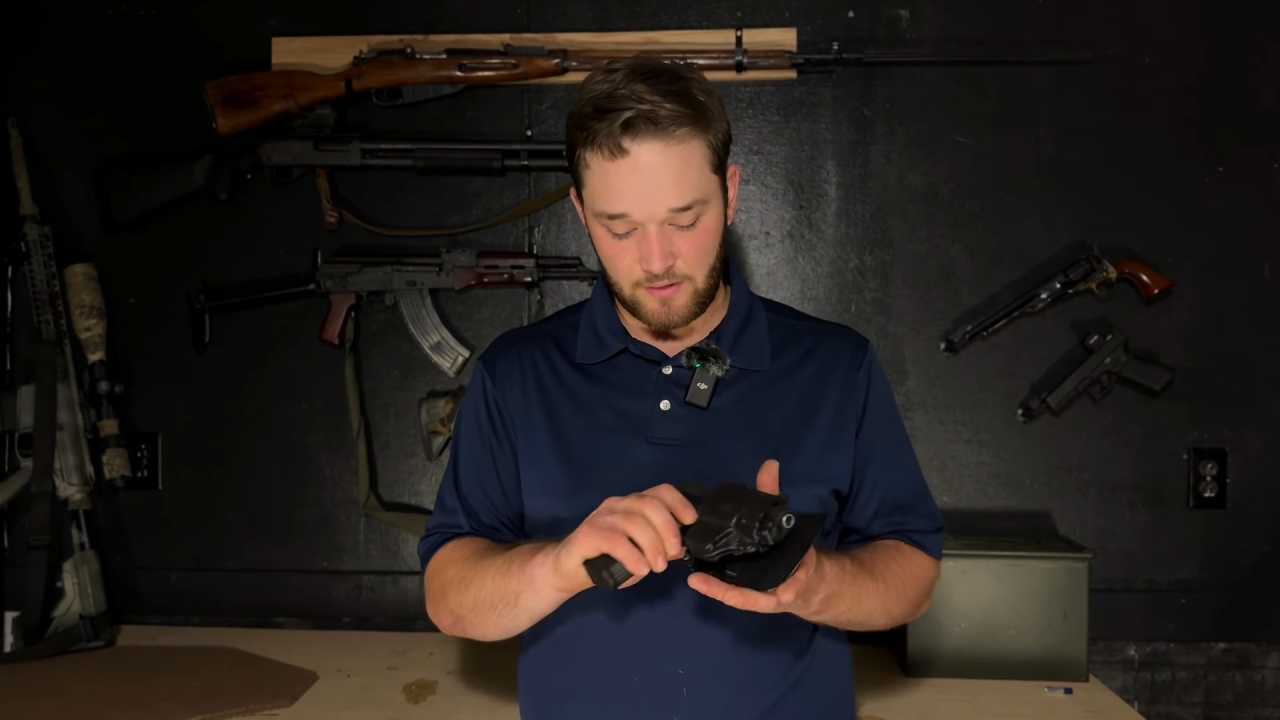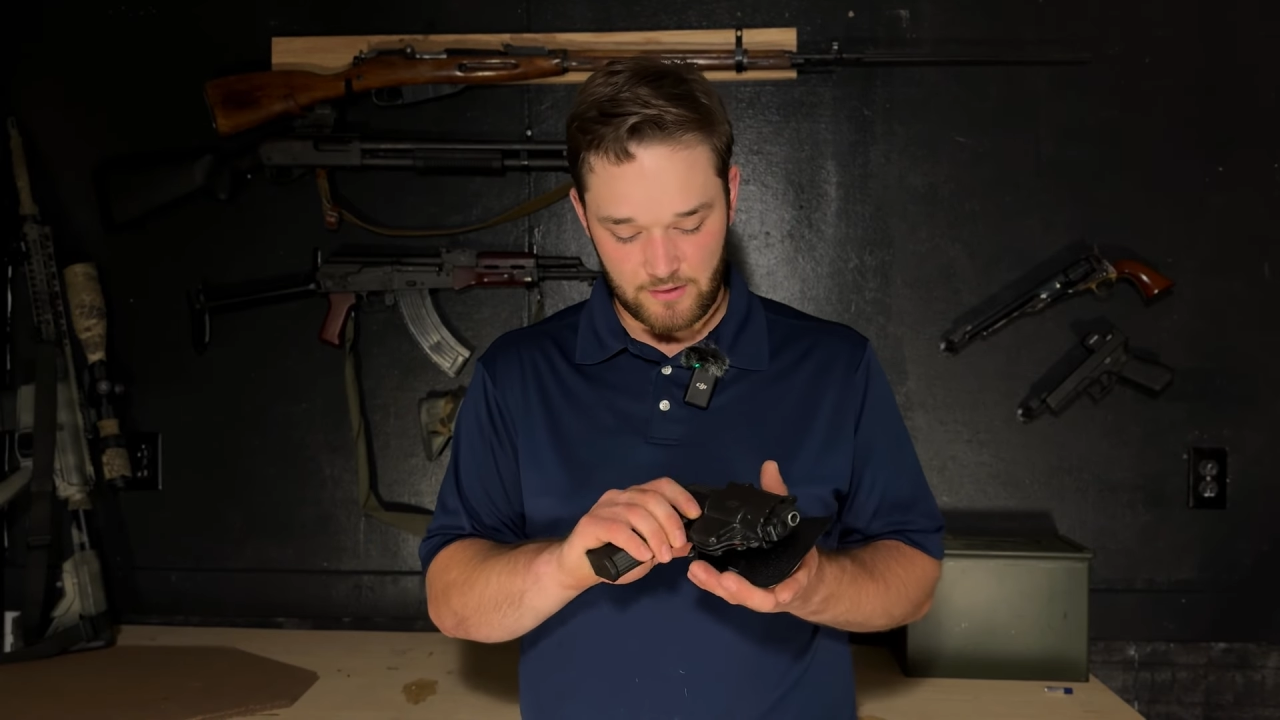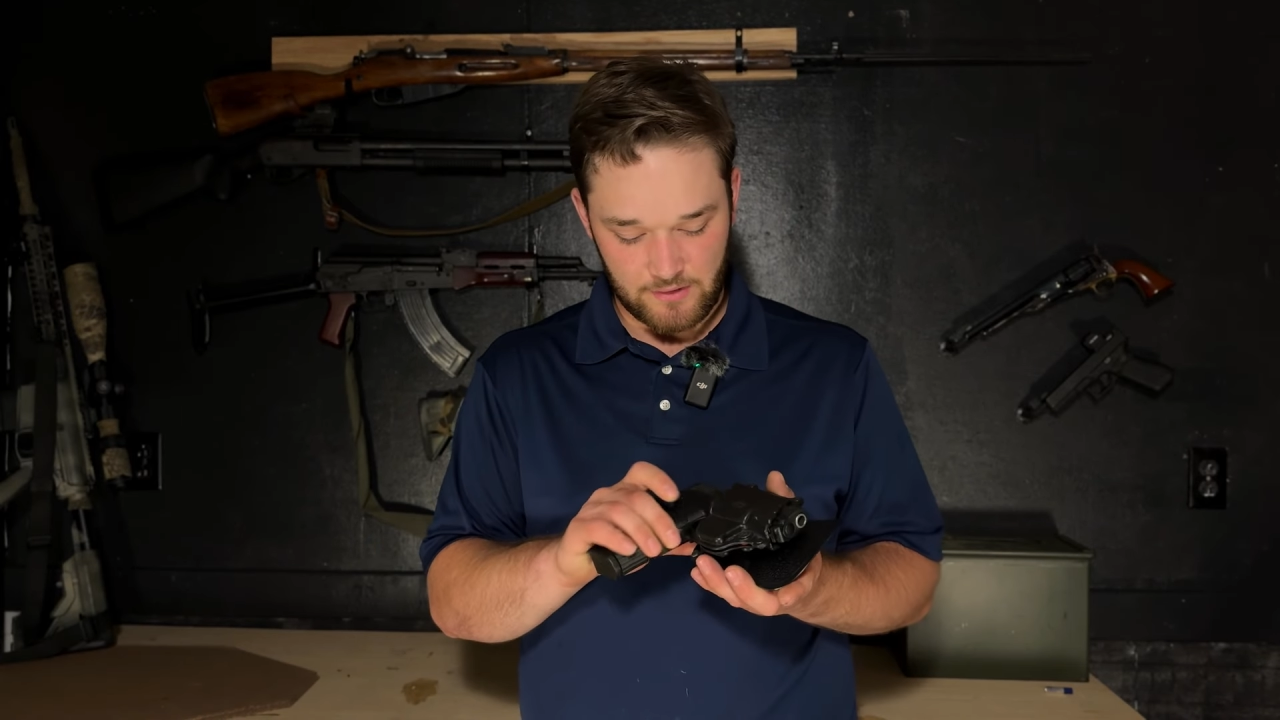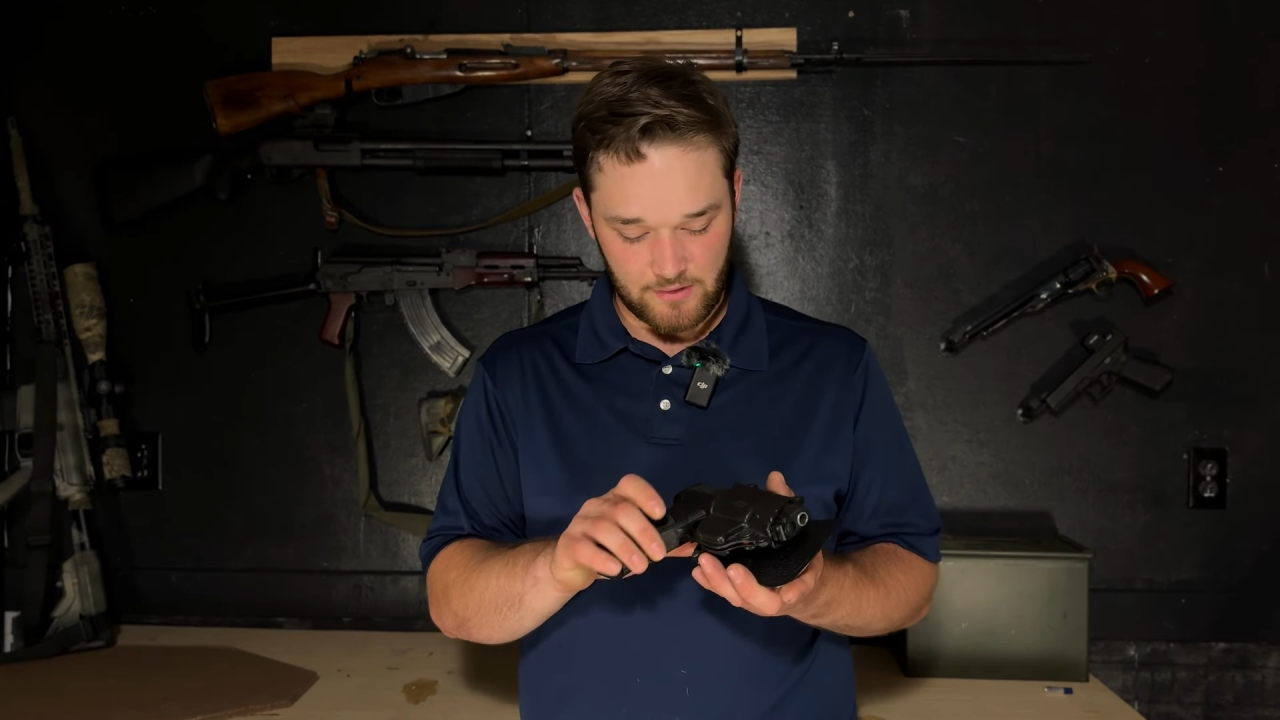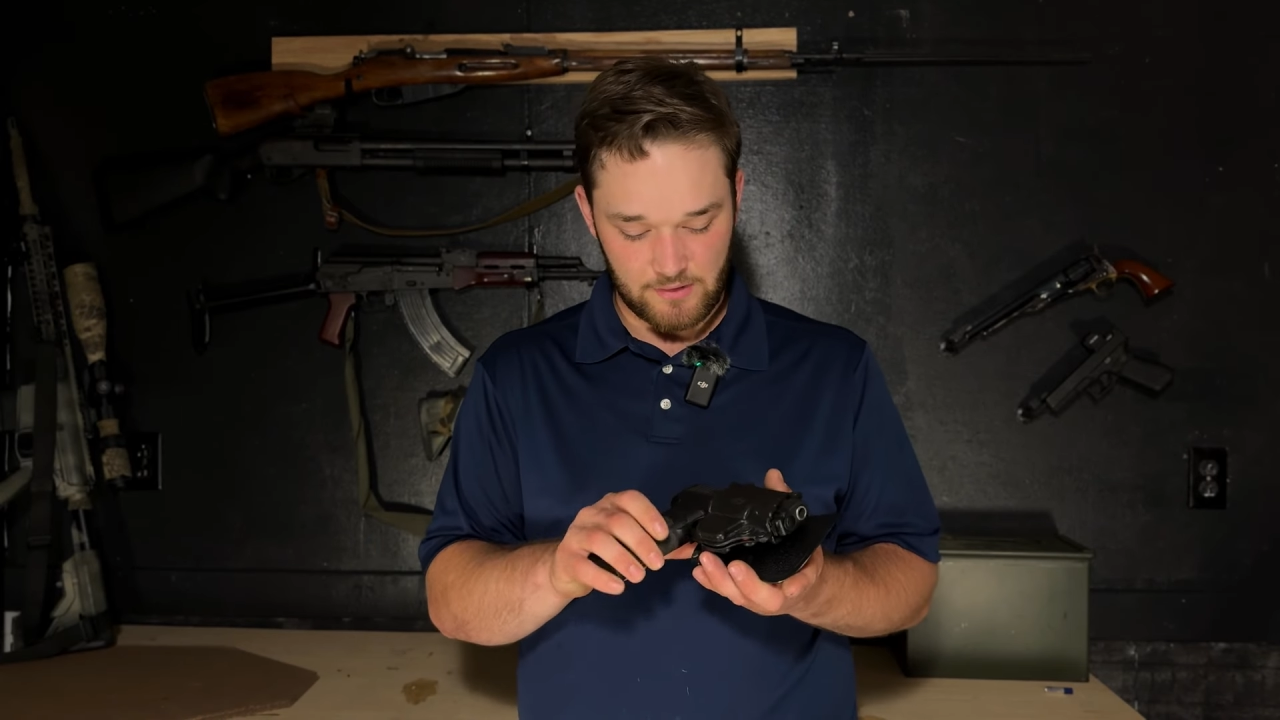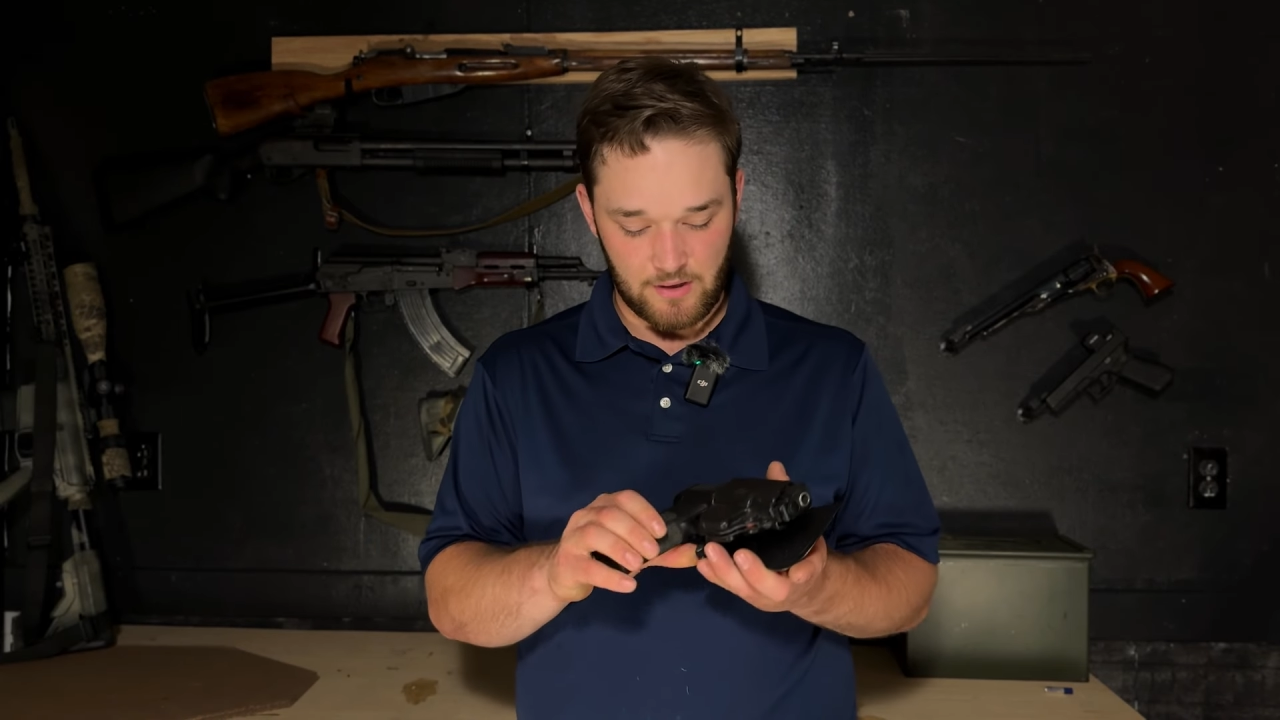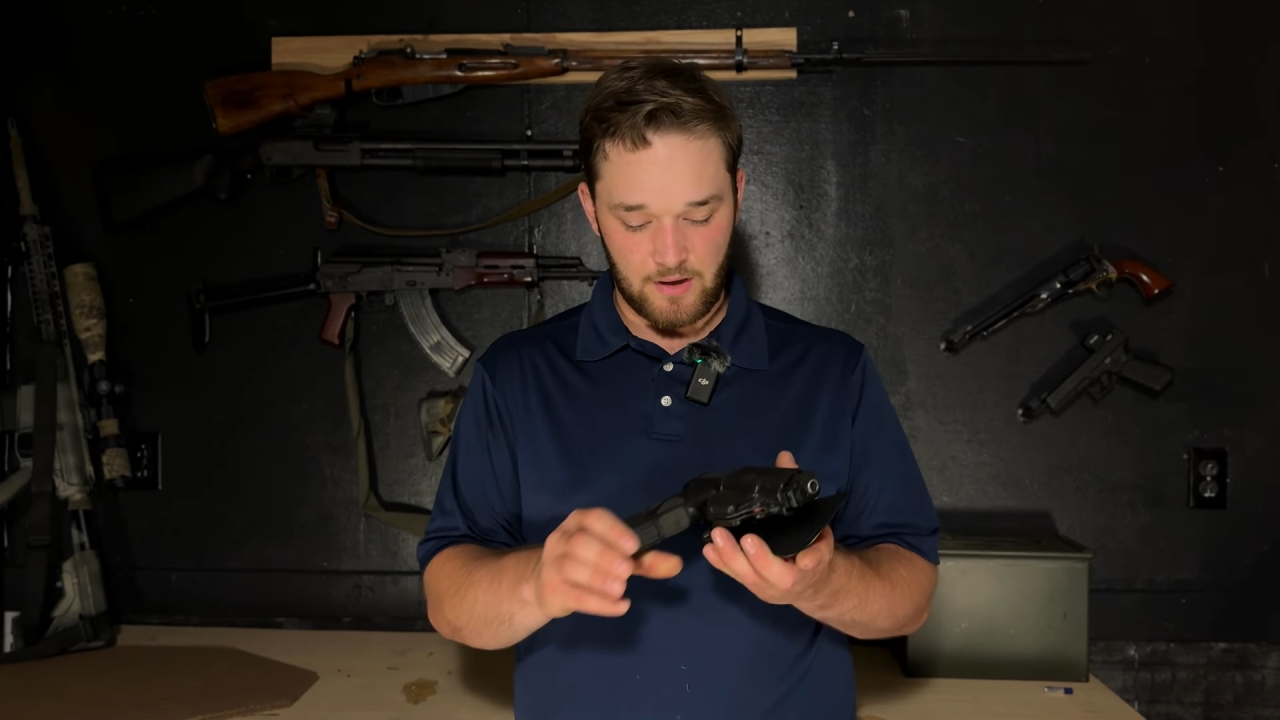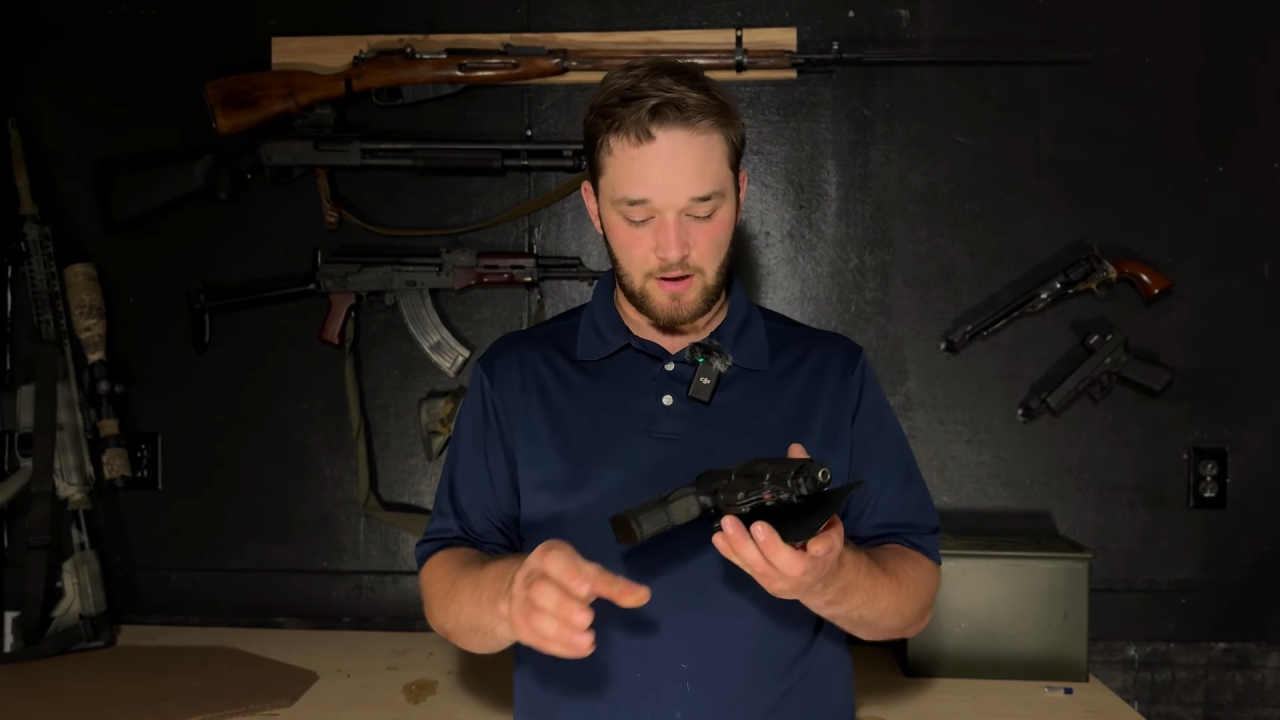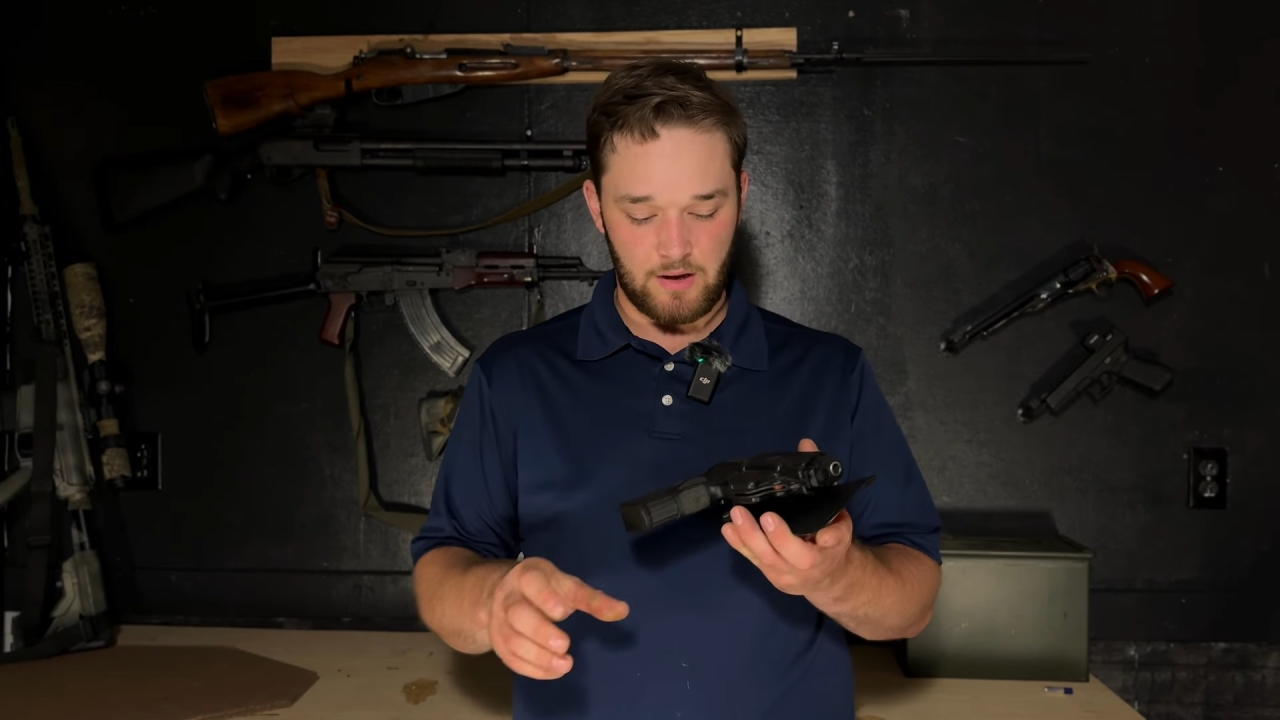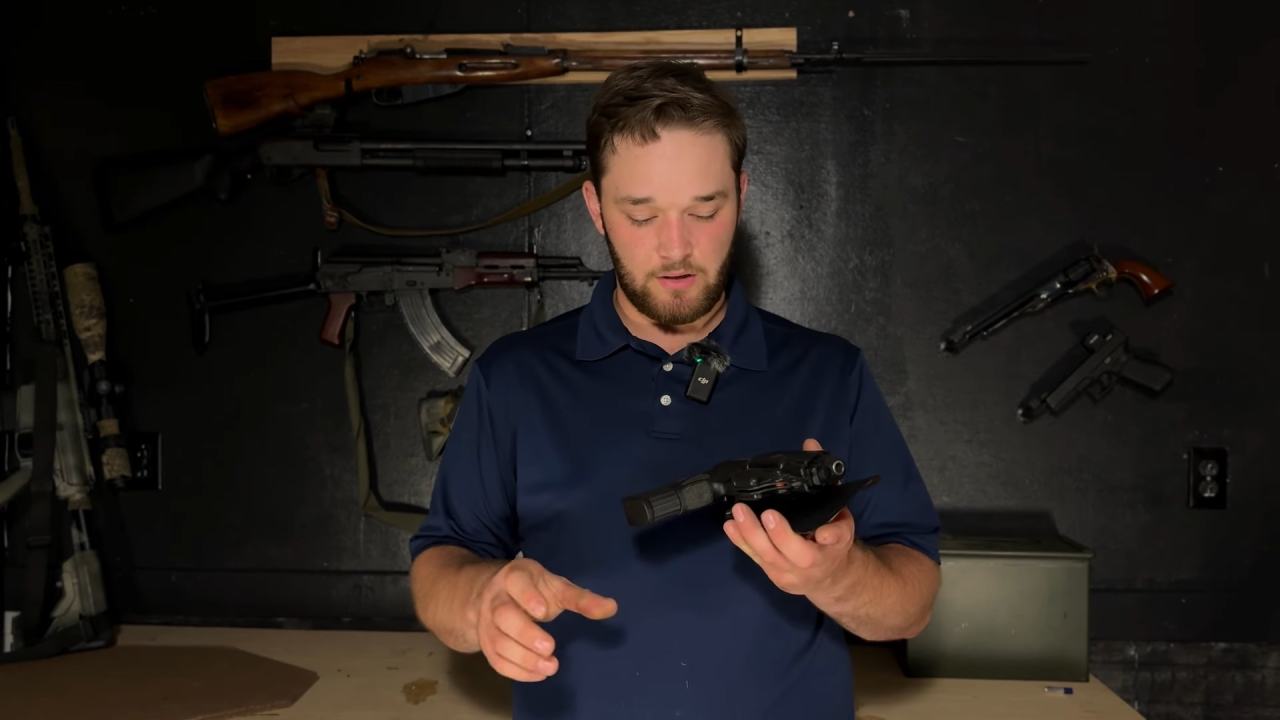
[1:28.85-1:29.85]
This is
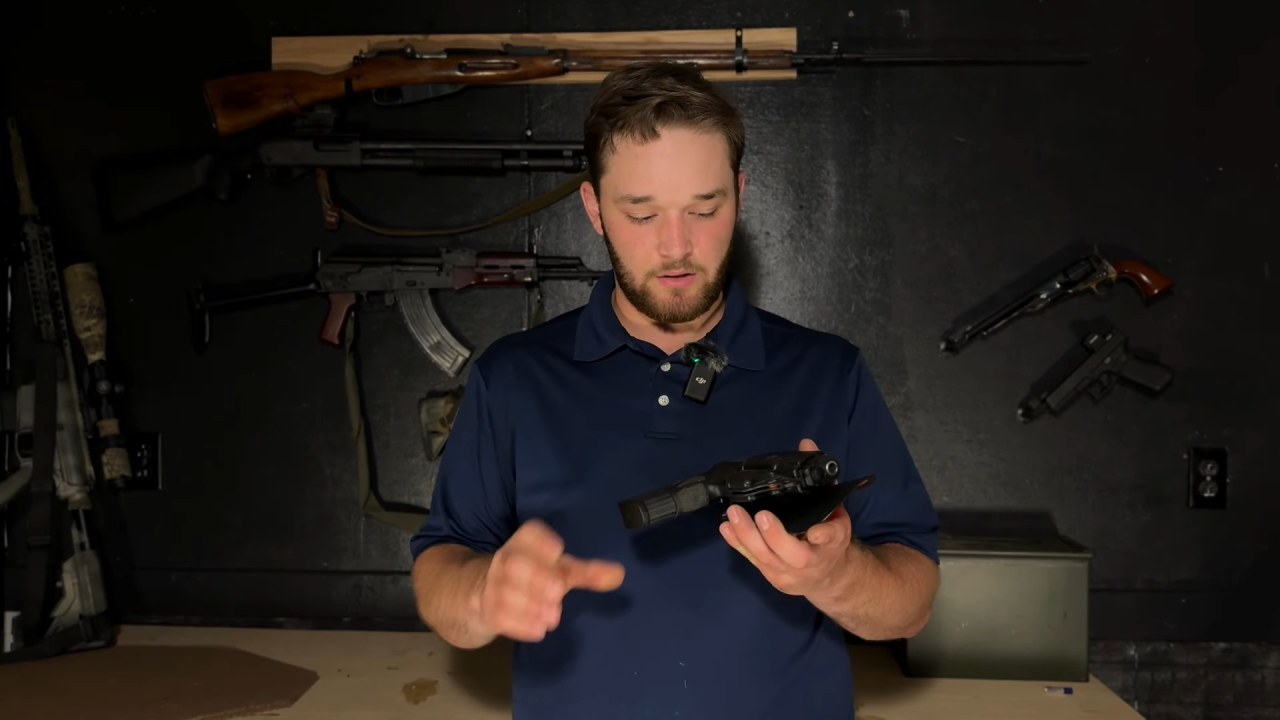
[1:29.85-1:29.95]
a